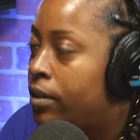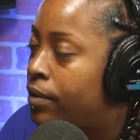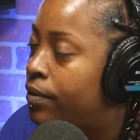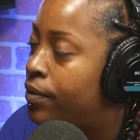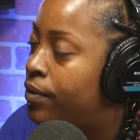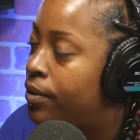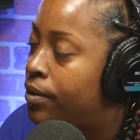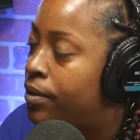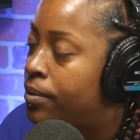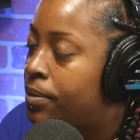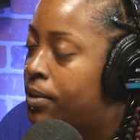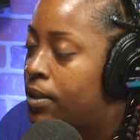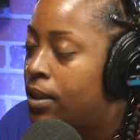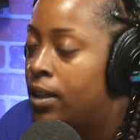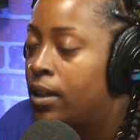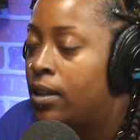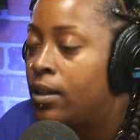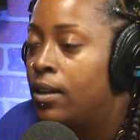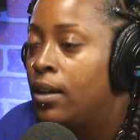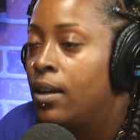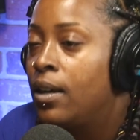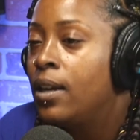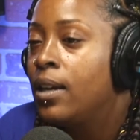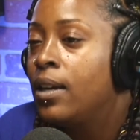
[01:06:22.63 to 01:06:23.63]
You yeah. what I'm
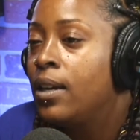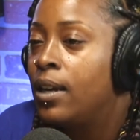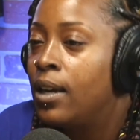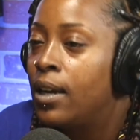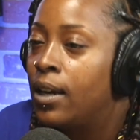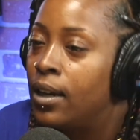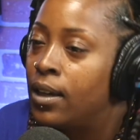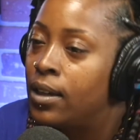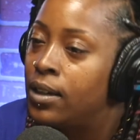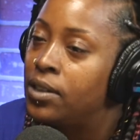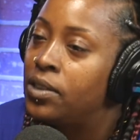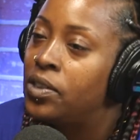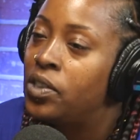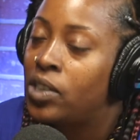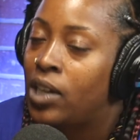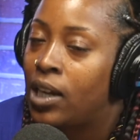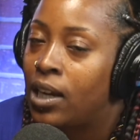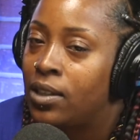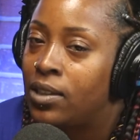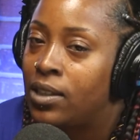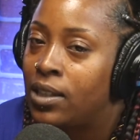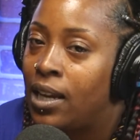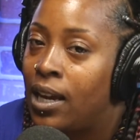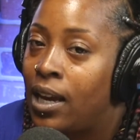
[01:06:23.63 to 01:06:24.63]
saying? You know yeah. I'm saying? Shout
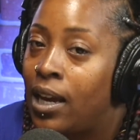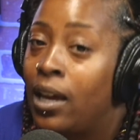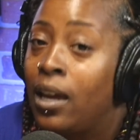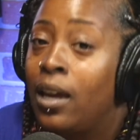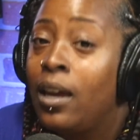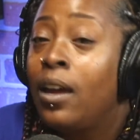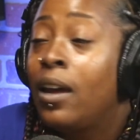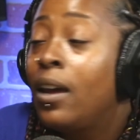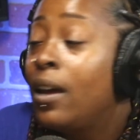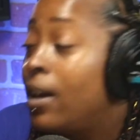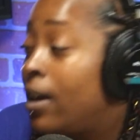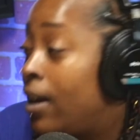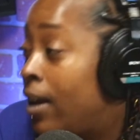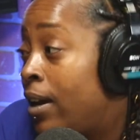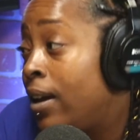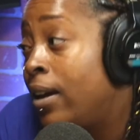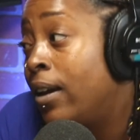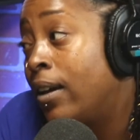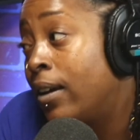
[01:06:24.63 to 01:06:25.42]
out to that. So, yeah.